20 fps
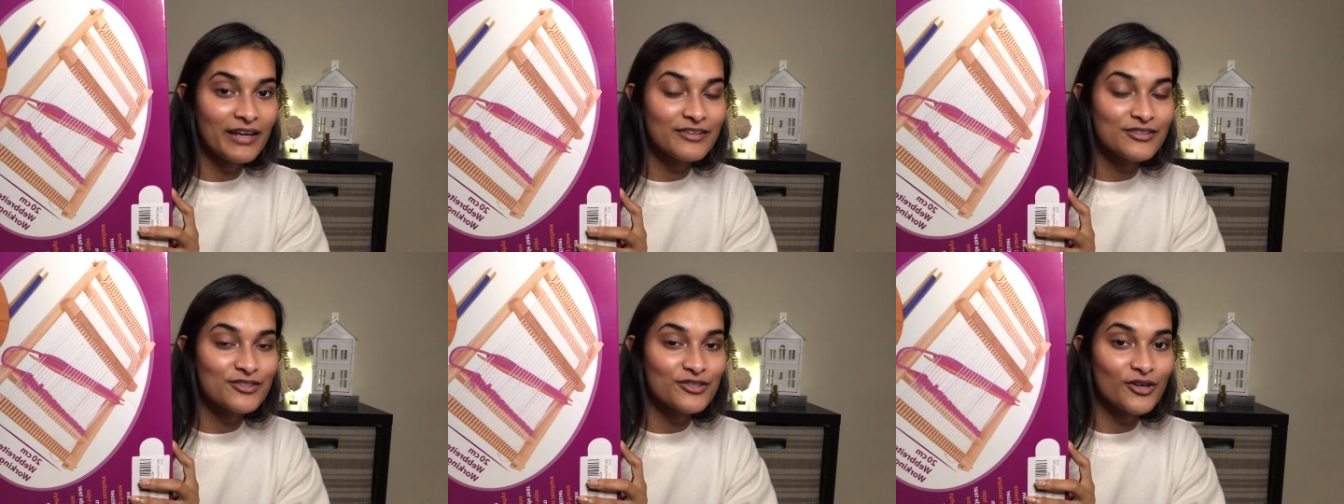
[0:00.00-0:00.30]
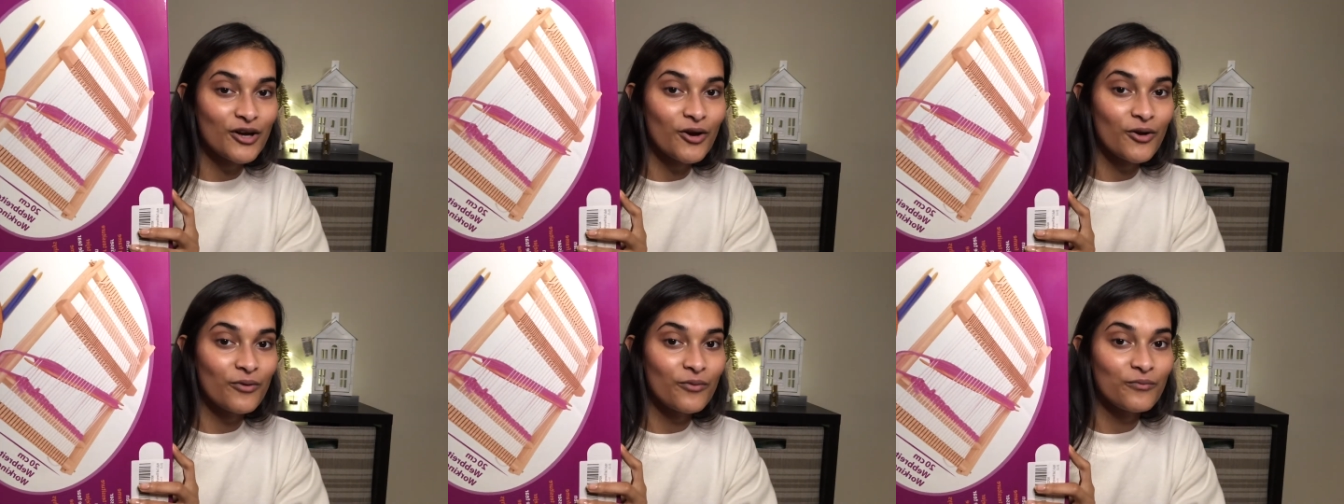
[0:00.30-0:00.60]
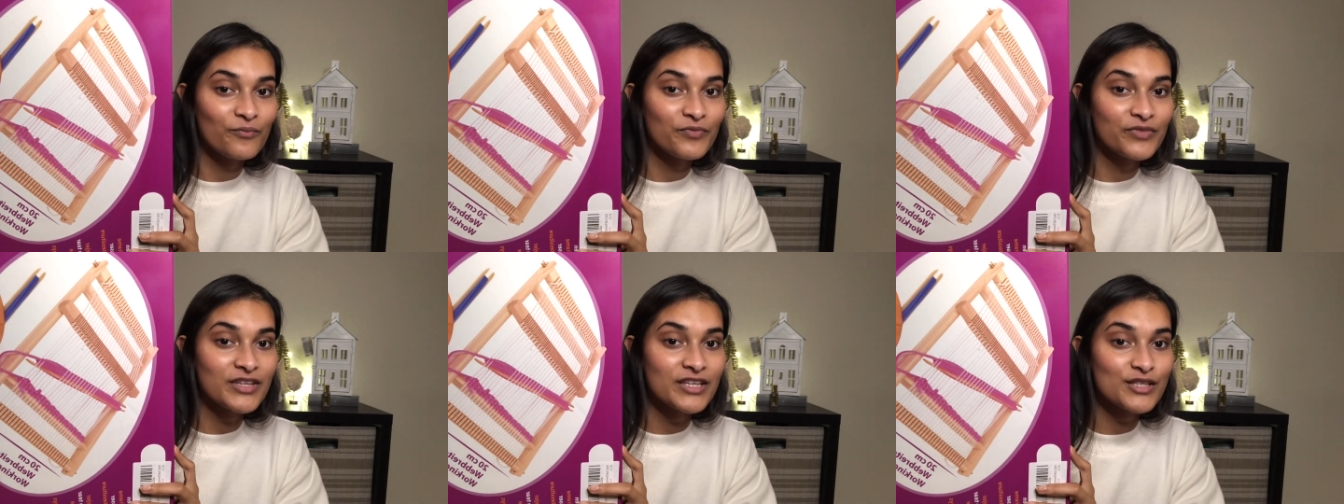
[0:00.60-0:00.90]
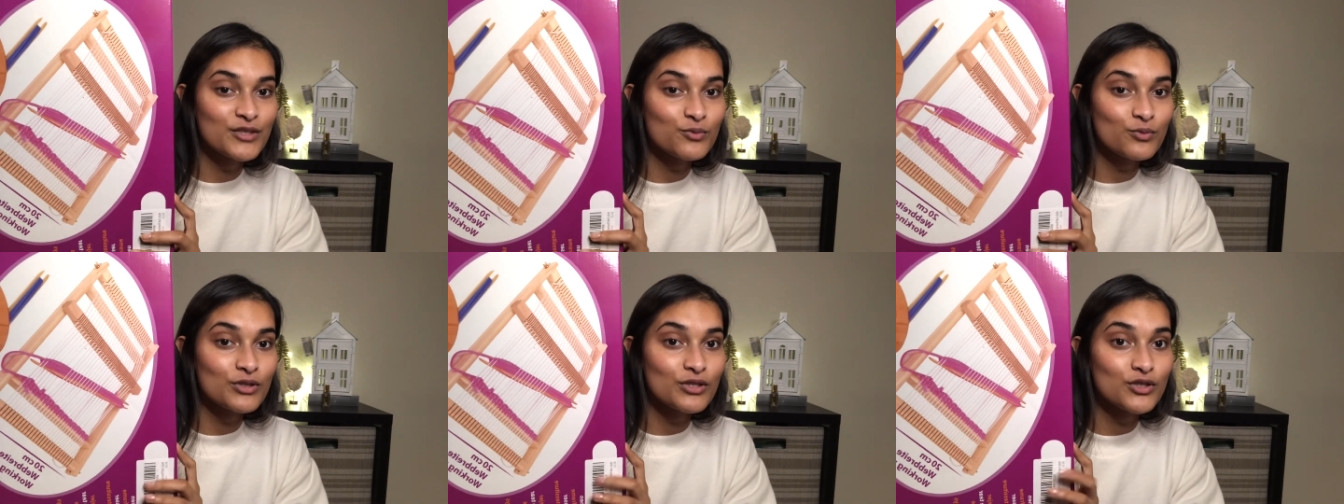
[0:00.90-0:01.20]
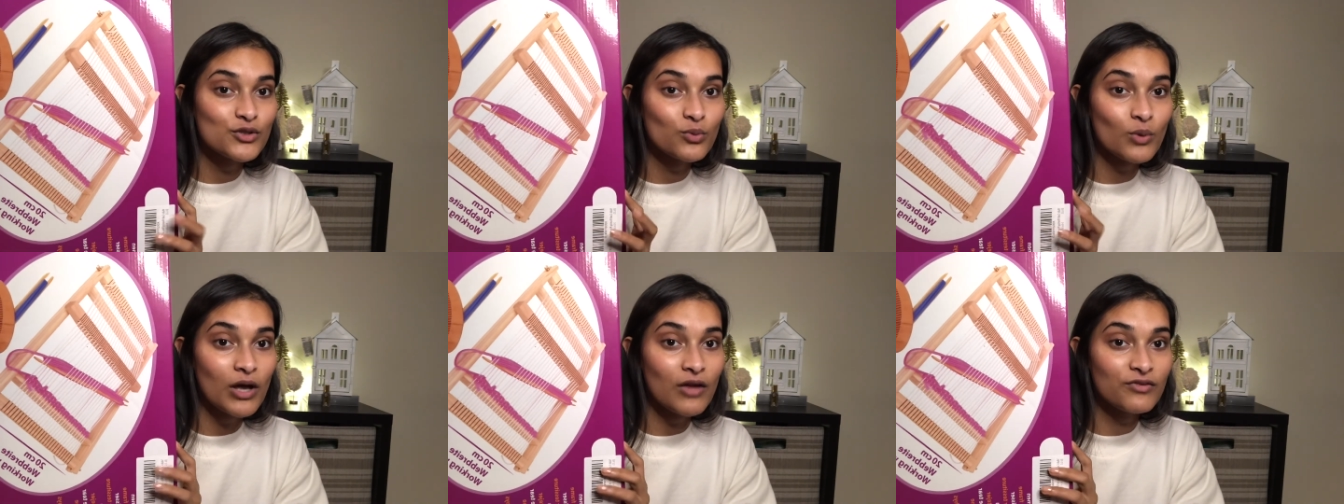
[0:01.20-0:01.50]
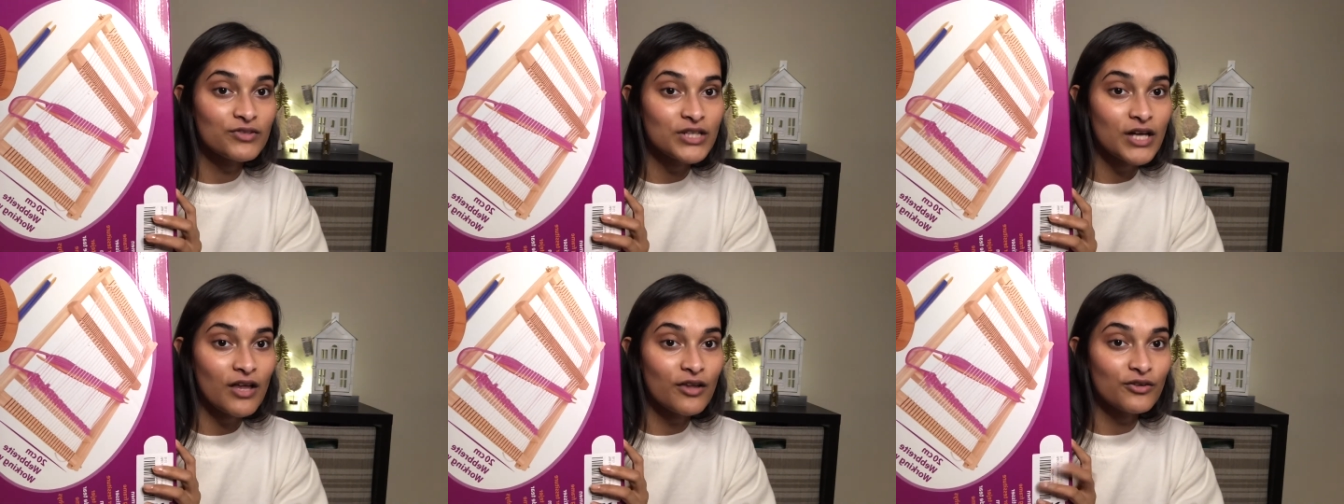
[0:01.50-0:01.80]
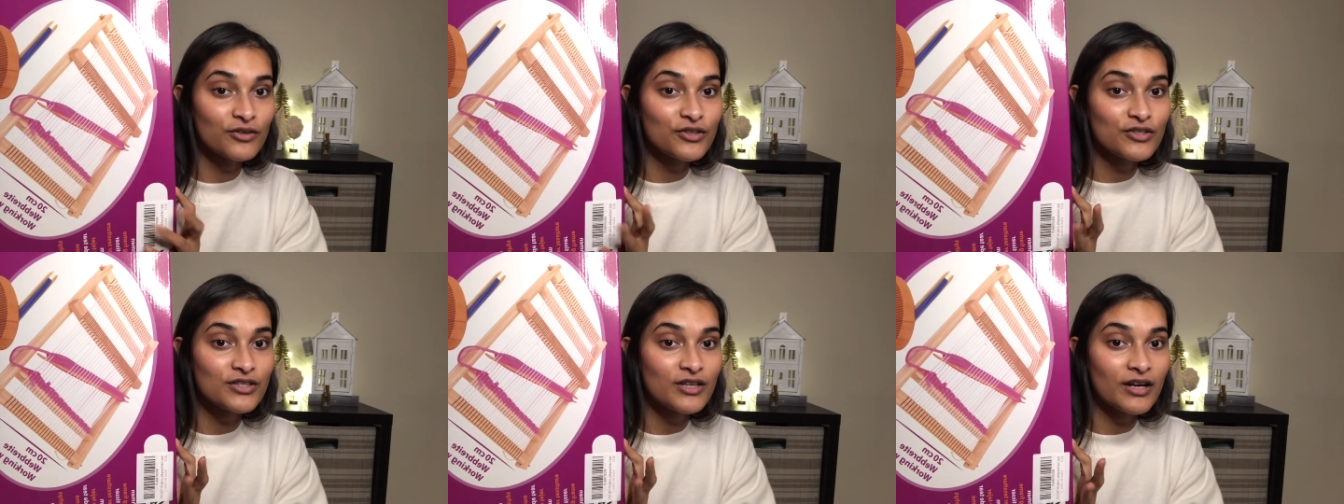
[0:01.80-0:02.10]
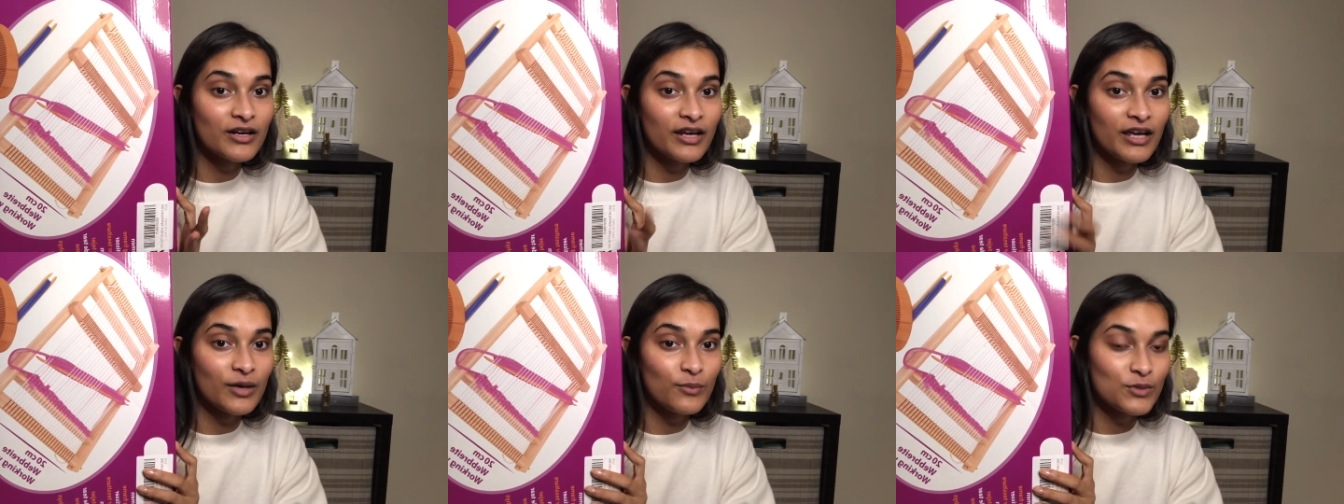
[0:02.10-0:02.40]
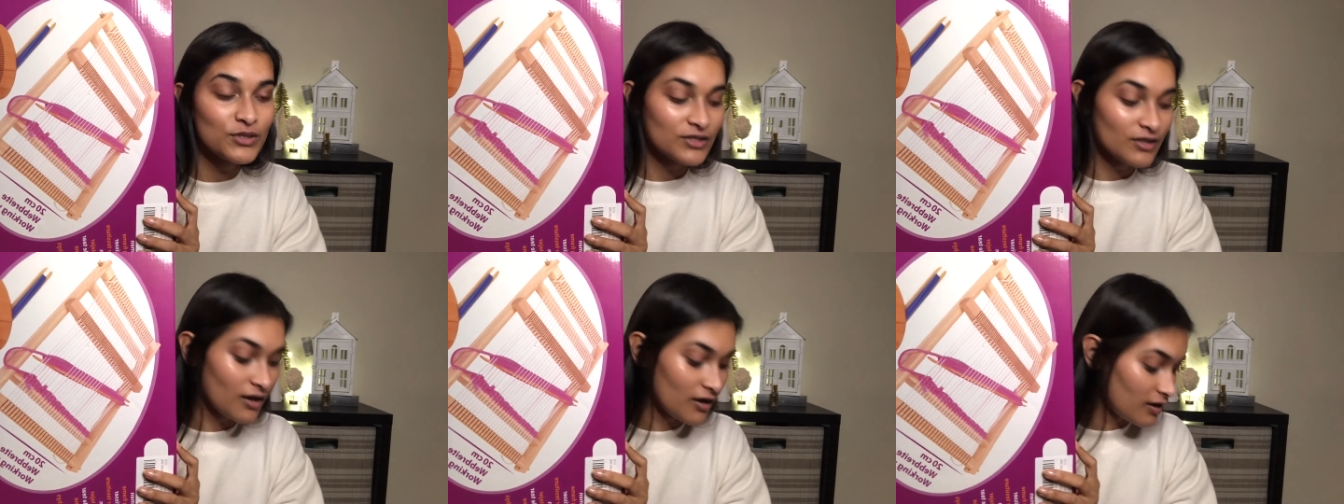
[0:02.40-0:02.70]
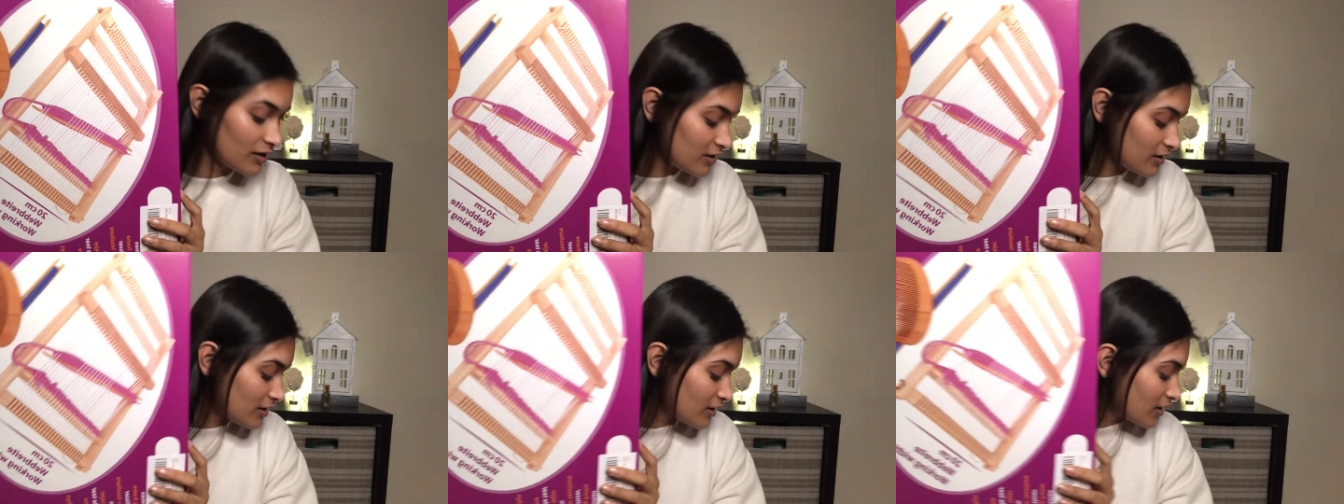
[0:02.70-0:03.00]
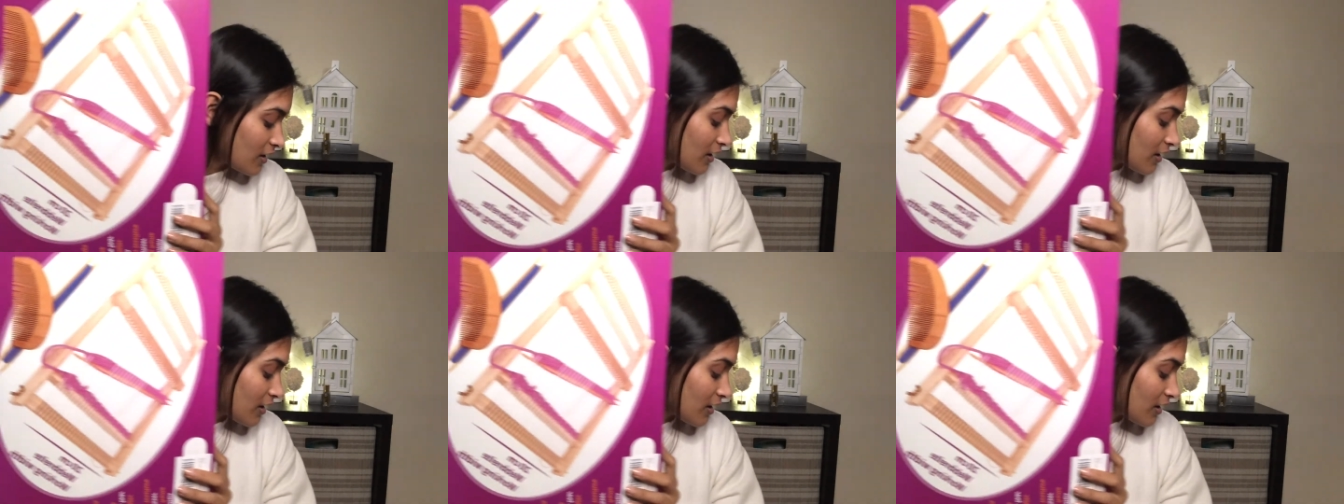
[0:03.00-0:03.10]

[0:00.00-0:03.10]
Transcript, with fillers: So this was $12 on Amazon